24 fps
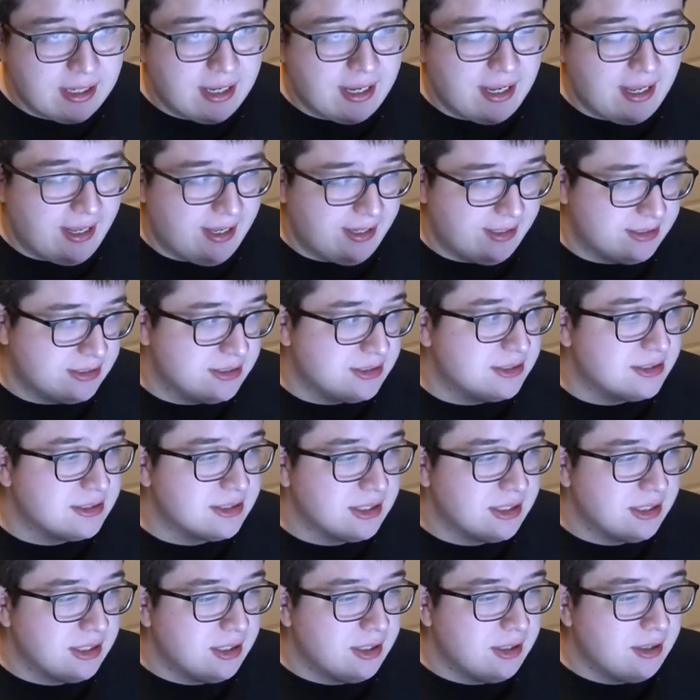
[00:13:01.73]
And
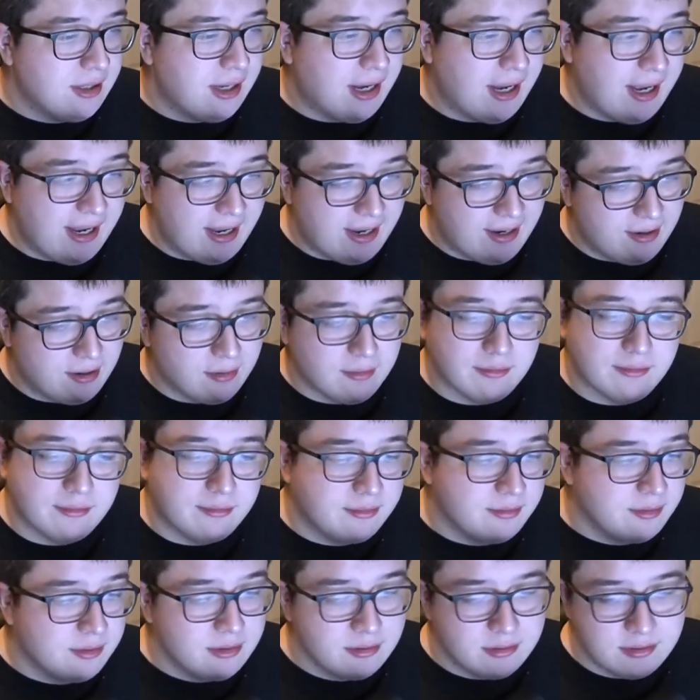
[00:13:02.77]
I
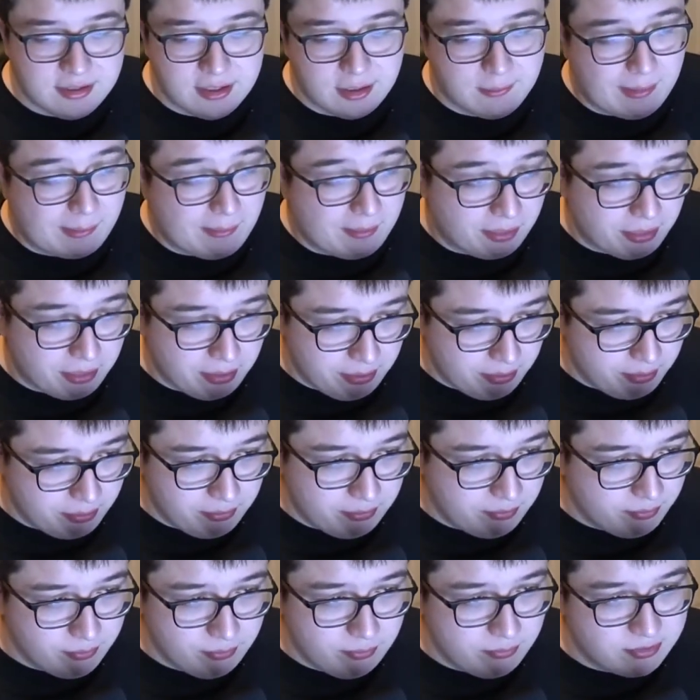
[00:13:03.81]
have, maybe
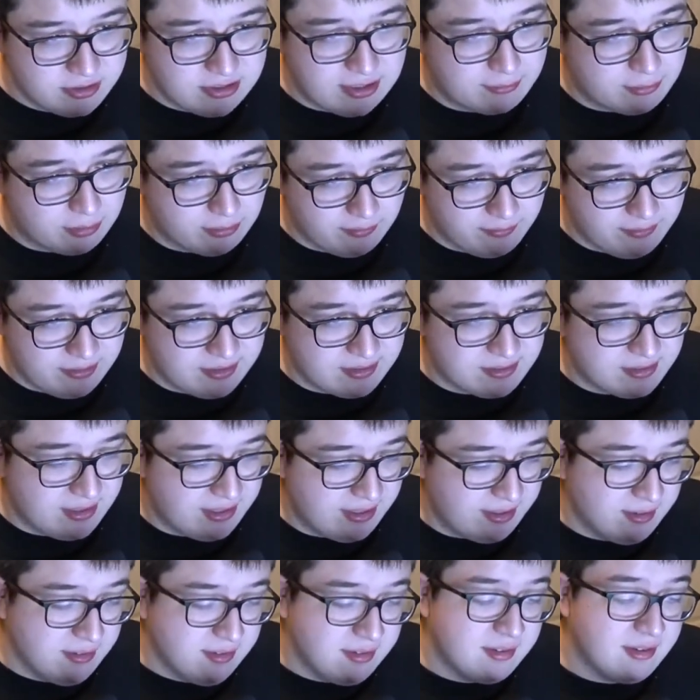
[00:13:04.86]
several of these
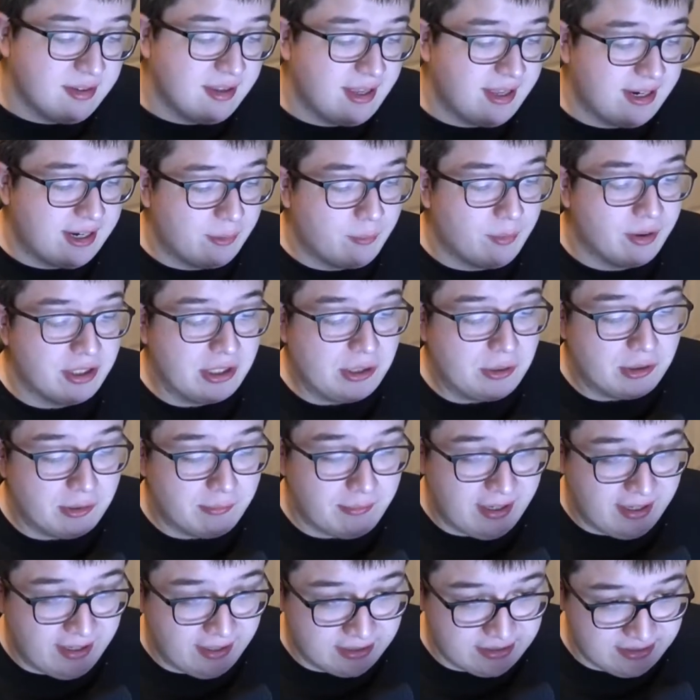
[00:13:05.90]
things, and I want you to
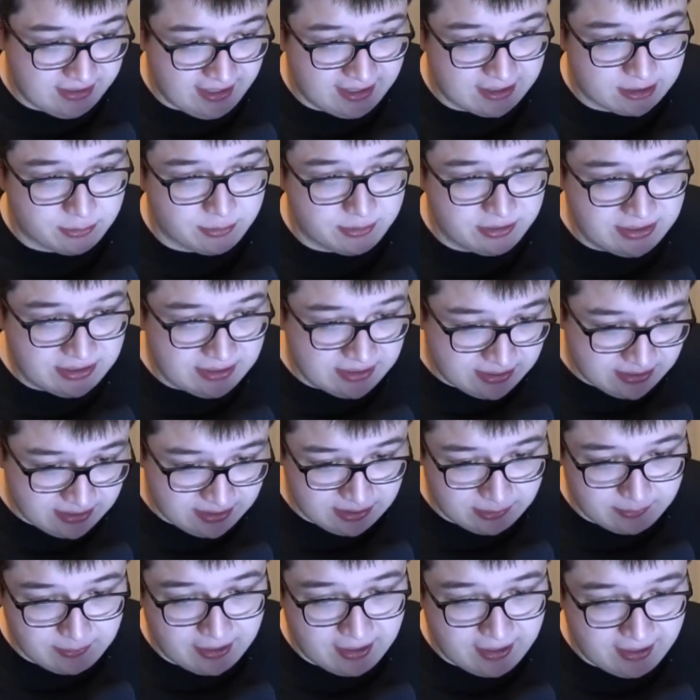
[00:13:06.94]
manage the actual
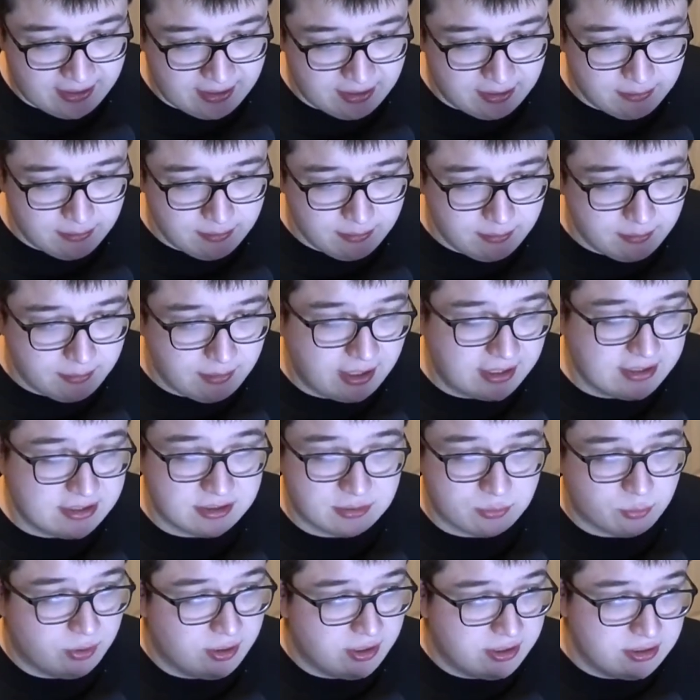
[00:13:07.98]
instances behind them. I
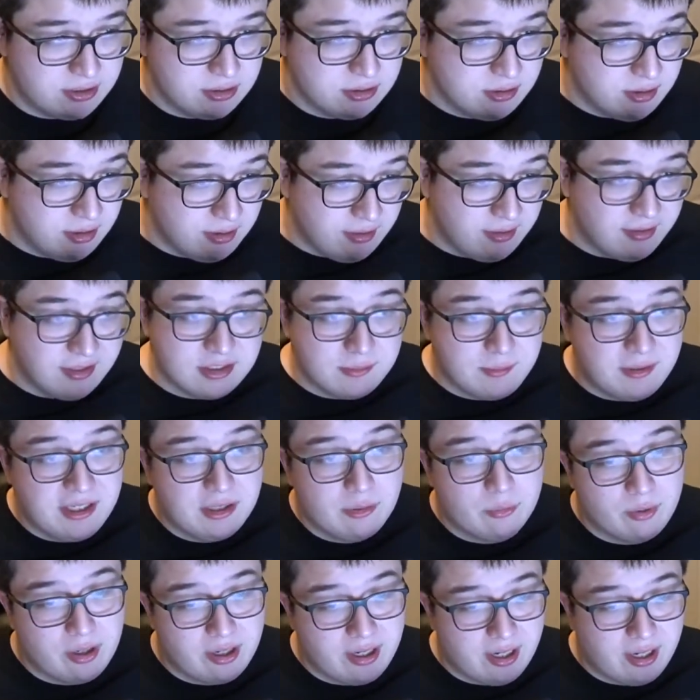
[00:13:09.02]
just want this many
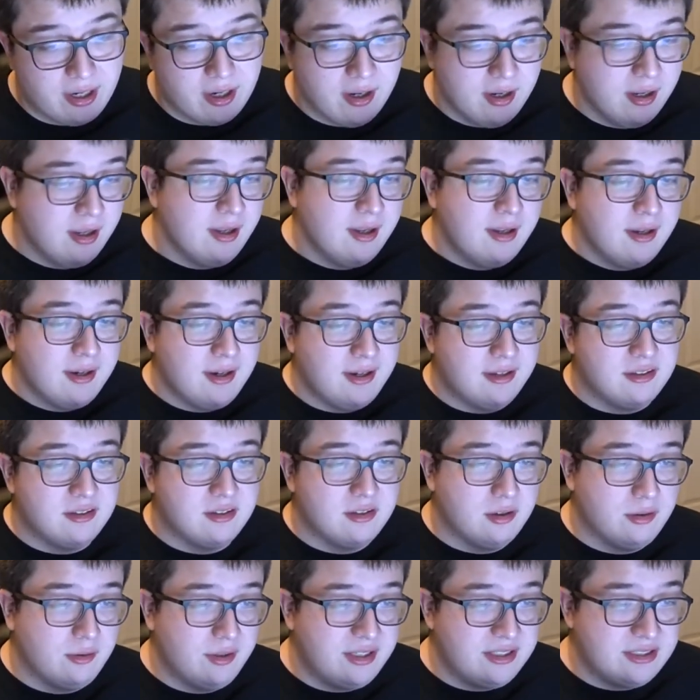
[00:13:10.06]
running. And
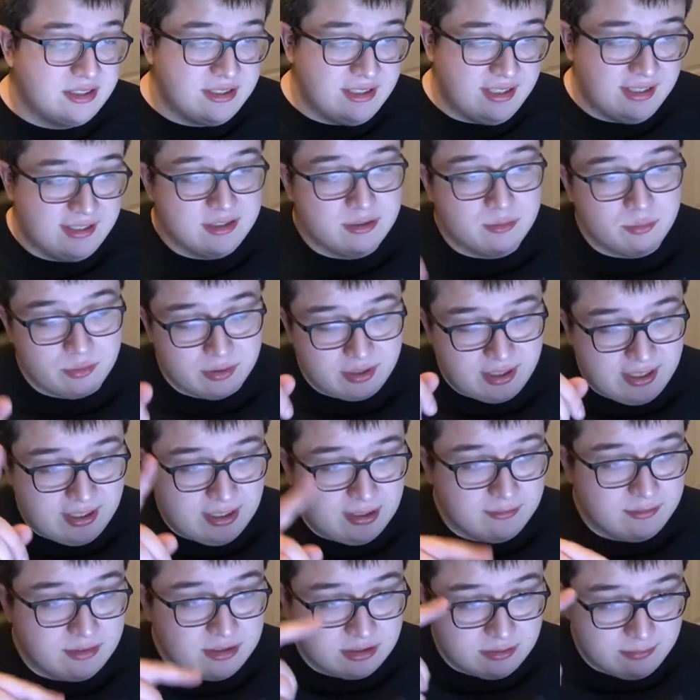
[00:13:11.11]
so ECS will kind
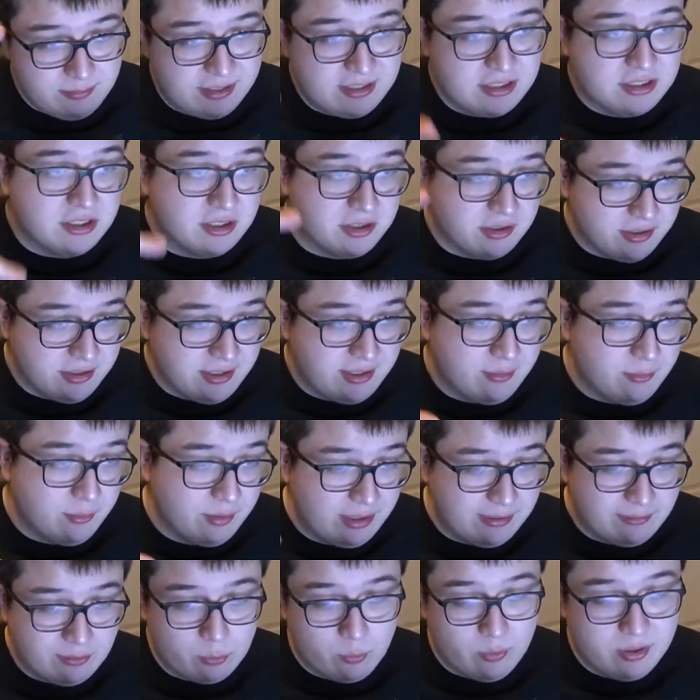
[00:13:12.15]
of just make sure that
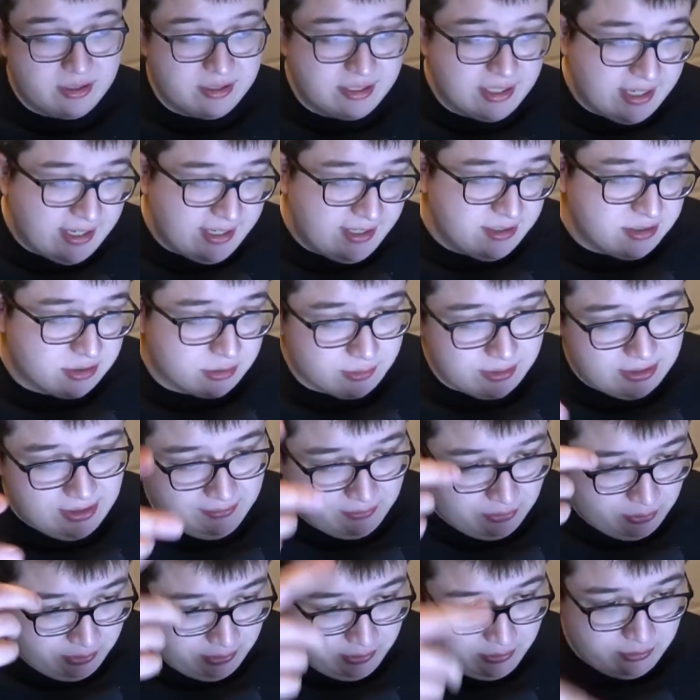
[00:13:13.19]
whenever one dies or
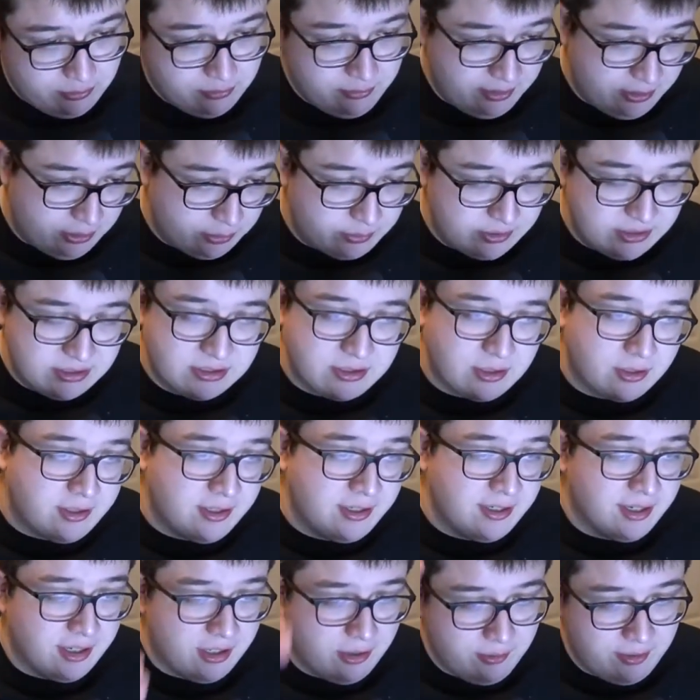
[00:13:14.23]
whatever, it'll restart
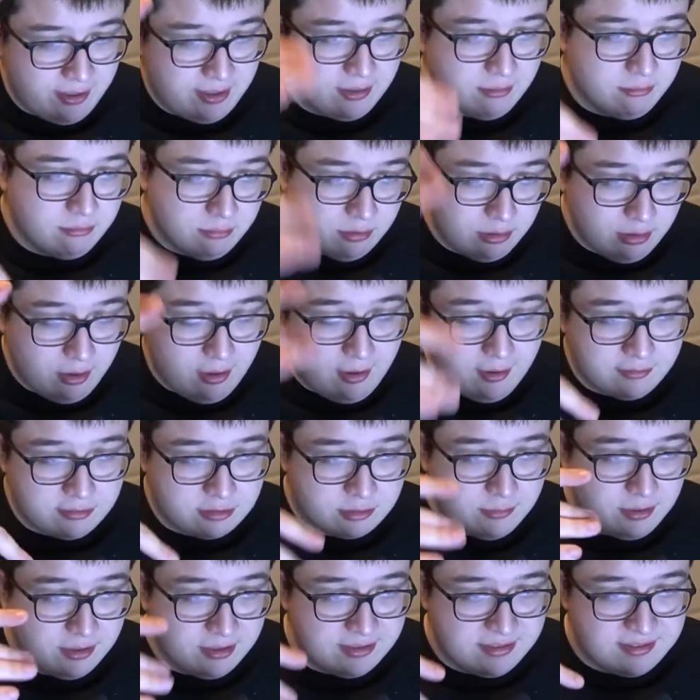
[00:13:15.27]
it, and you get logs
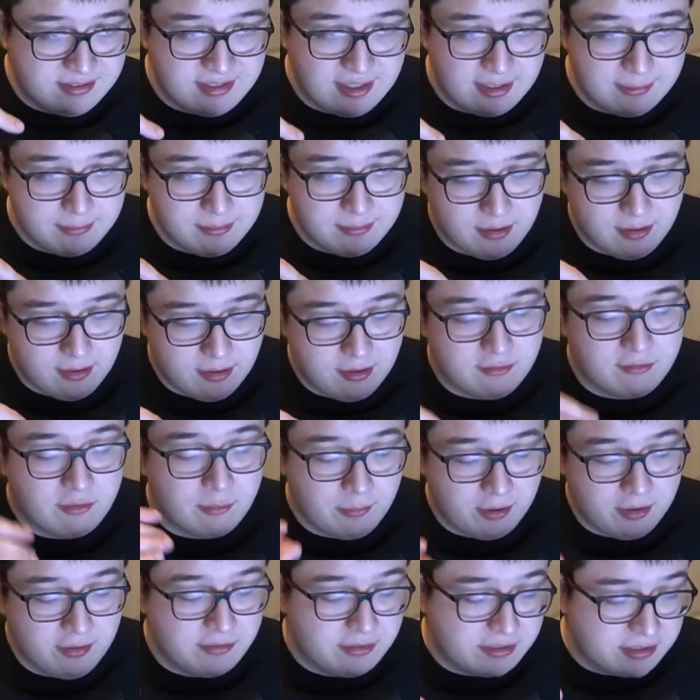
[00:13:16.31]
from all these from
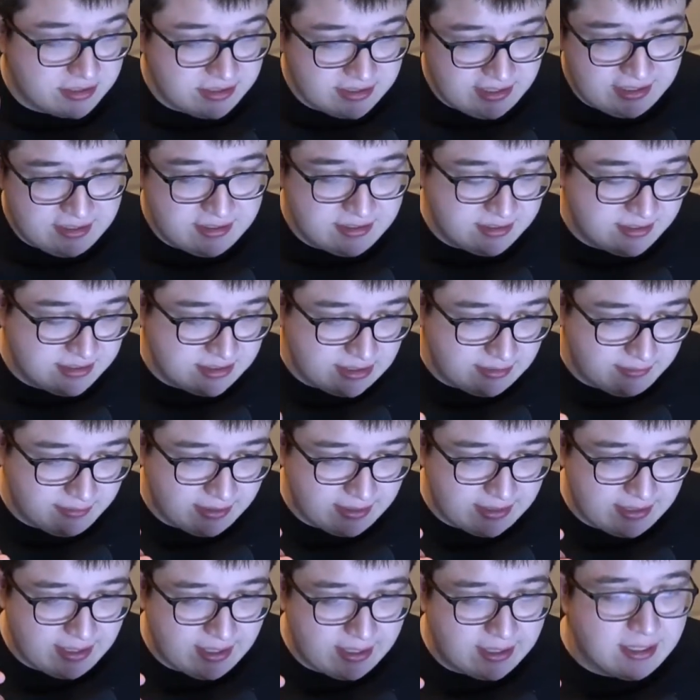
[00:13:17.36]
all your containers and stuff
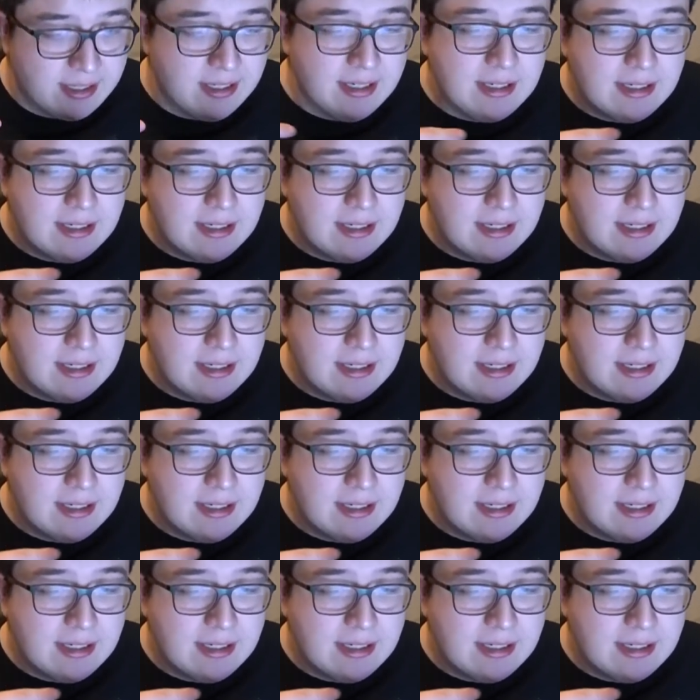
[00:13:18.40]
like that.